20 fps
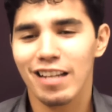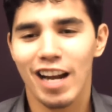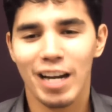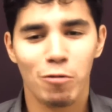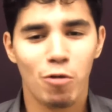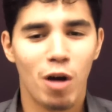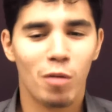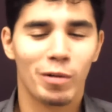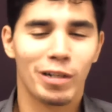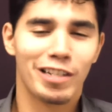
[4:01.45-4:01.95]

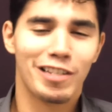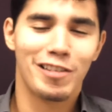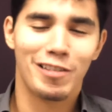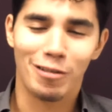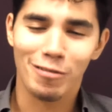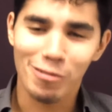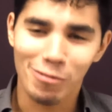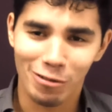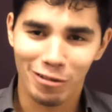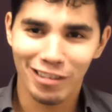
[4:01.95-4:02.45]
Donnie Wahlberg is
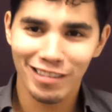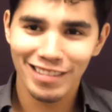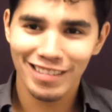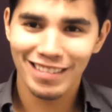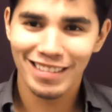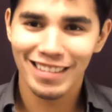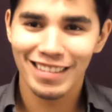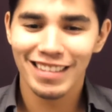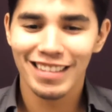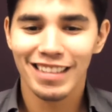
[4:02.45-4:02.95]
so
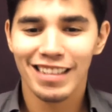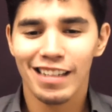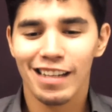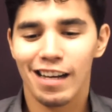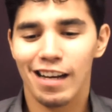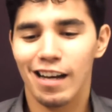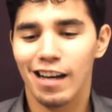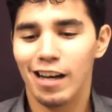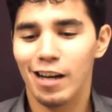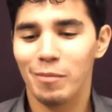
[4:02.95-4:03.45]
cool. Mm-hmm.
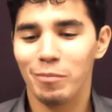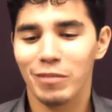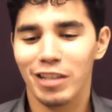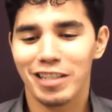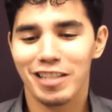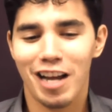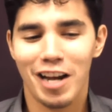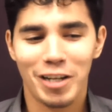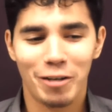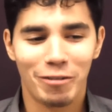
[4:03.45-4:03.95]
Um,
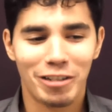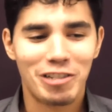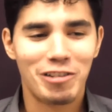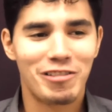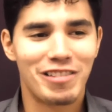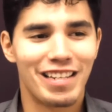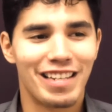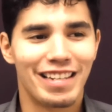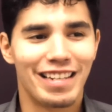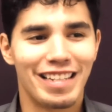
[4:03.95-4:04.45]
Latanya
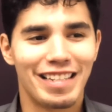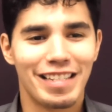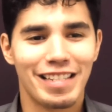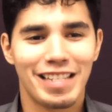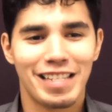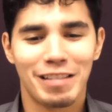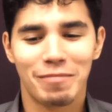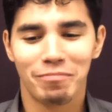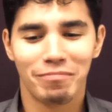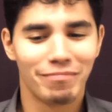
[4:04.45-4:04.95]
Richardson
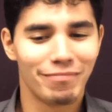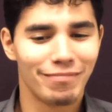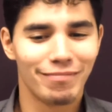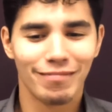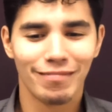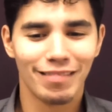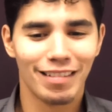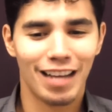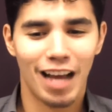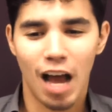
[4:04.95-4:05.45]
is
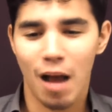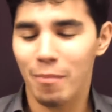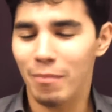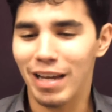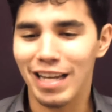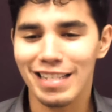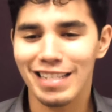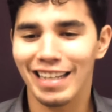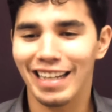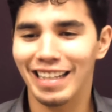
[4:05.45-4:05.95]

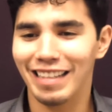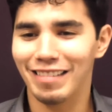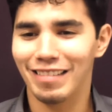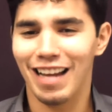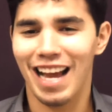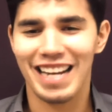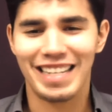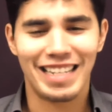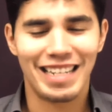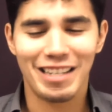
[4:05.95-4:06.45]
amazing,
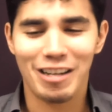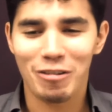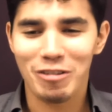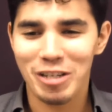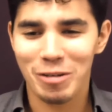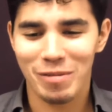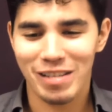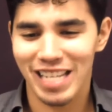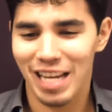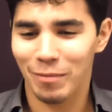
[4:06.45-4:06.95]
and I didn't know
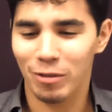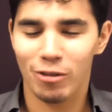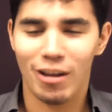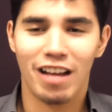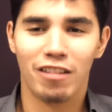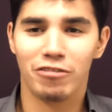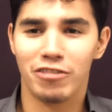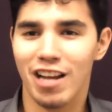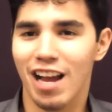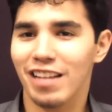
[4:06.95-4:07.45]
she was Samuel
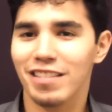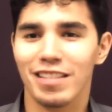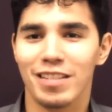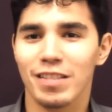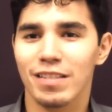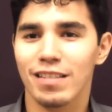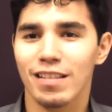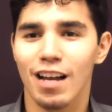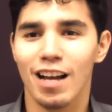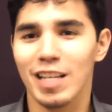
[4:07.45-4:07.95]
L.
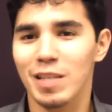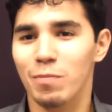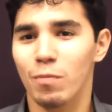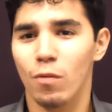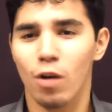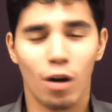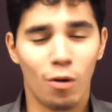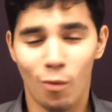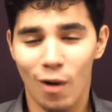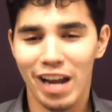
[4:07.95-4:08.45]
Jackson's
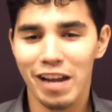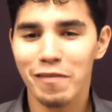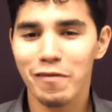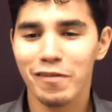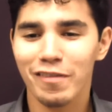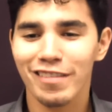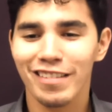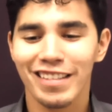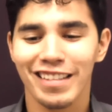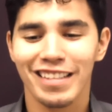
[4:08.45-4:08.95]
husband or
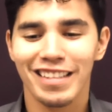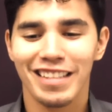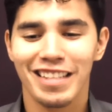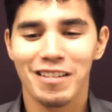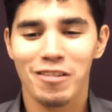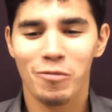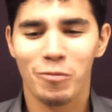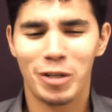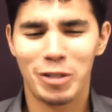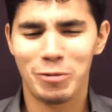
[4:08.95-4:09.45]
wife,
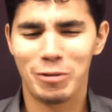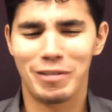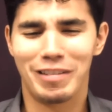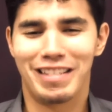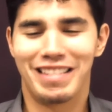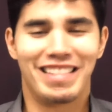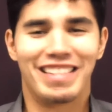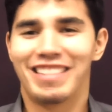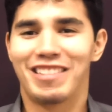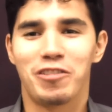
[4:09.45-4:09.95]
which
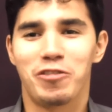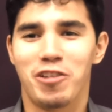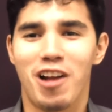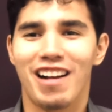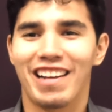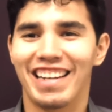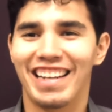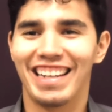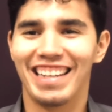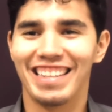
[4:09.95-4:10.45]
was
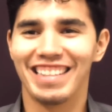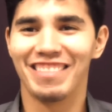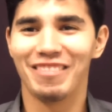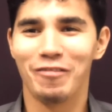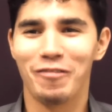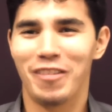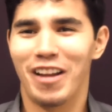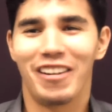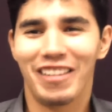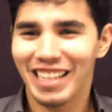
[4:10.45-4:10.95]
shocking
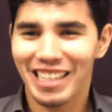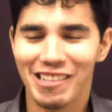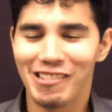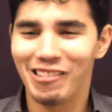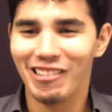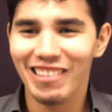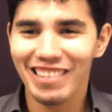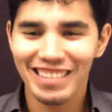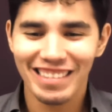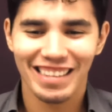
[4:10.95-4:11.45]
and very
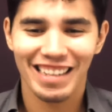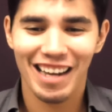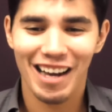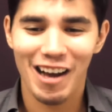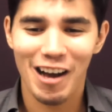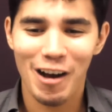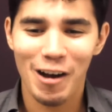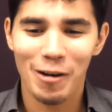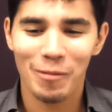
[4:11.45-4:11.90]
cool. Uh-huh.